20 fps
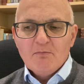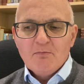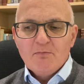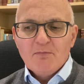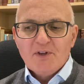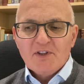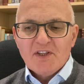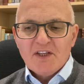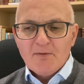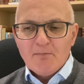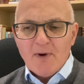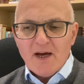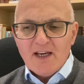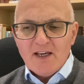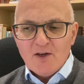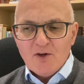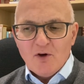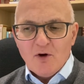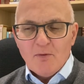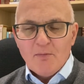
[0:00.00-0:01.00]
but they
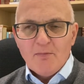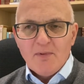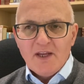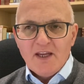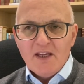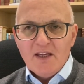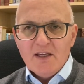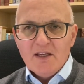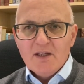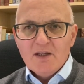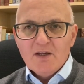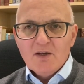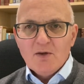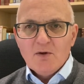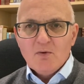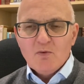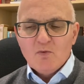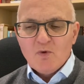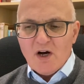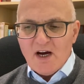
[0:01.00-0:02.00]
might not be
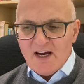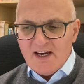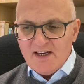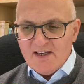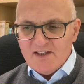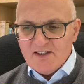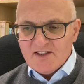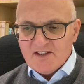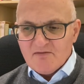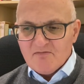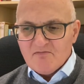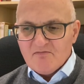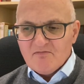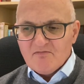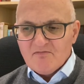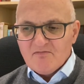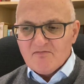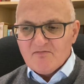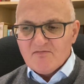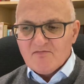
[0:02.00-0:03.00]
wise.
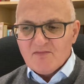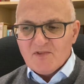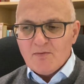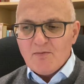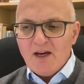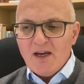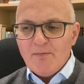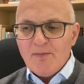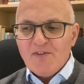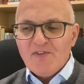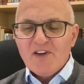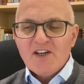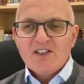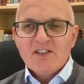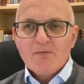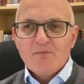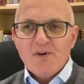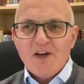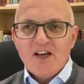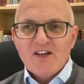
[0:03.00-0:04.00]
There might be things
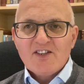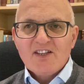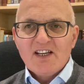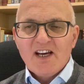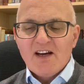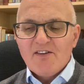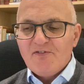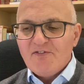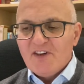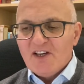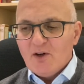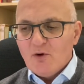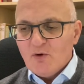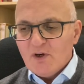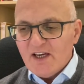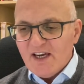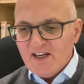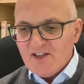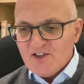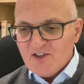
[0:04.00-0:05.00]
that personally I feel
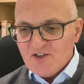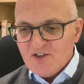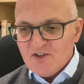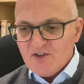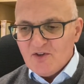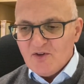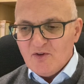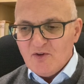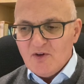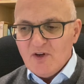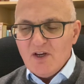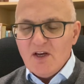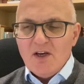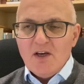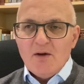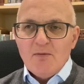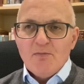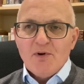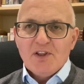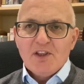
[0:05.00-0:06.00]
okay to do,
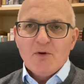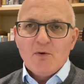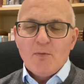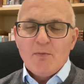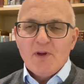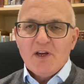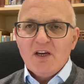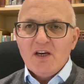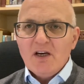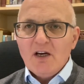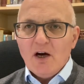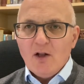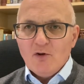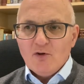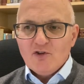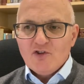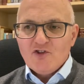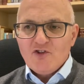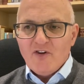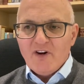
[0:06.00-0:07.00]
but they would be
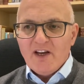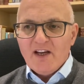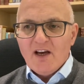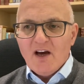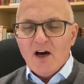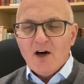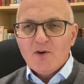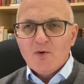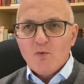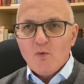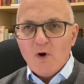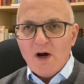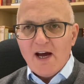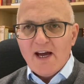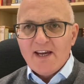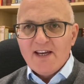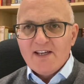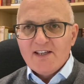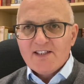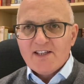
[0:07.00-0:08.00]
culturally
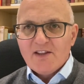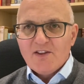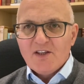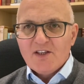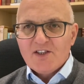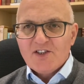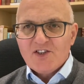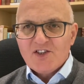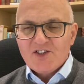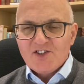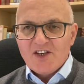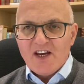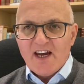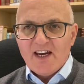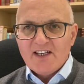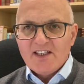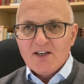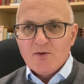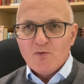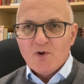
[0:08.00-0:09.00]
unwise in the
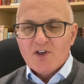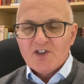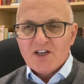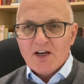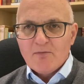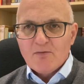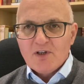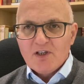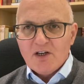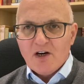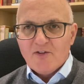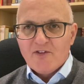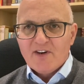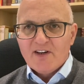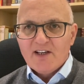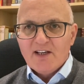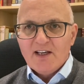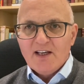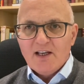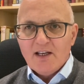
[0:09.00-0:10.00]
society in which I'm
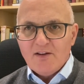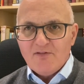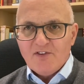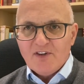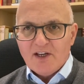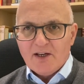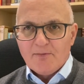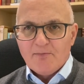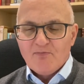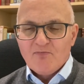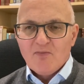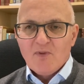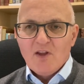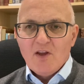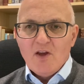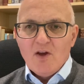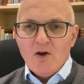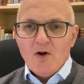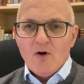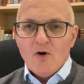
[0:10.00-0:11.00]
currently living,
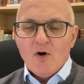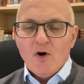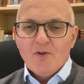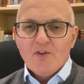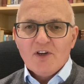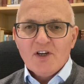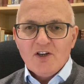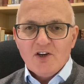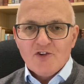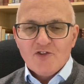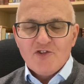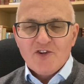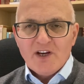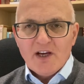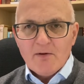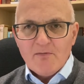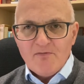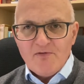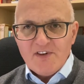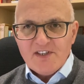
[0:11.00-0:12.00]
or the country
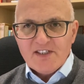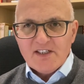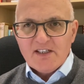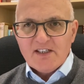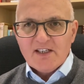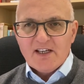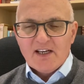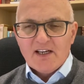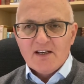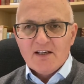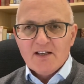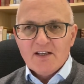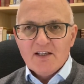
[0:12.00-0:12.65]
I'm visiting,